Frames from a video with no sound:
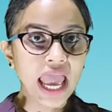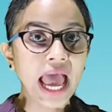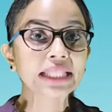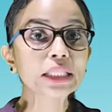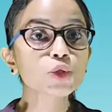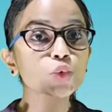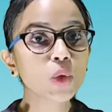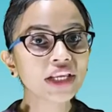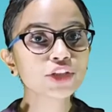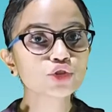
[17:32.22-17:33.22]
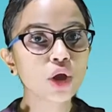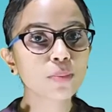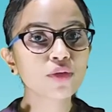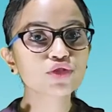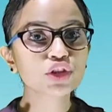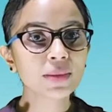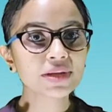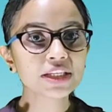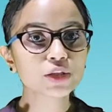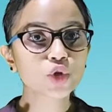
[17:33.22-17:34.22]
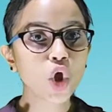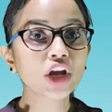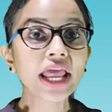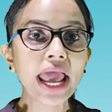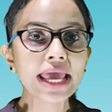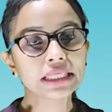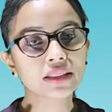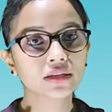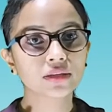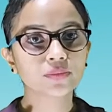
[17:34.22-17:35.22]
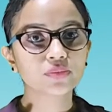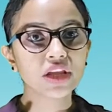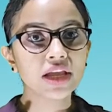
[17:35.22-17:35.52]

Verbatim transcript: and the swollen top of stamen is called anther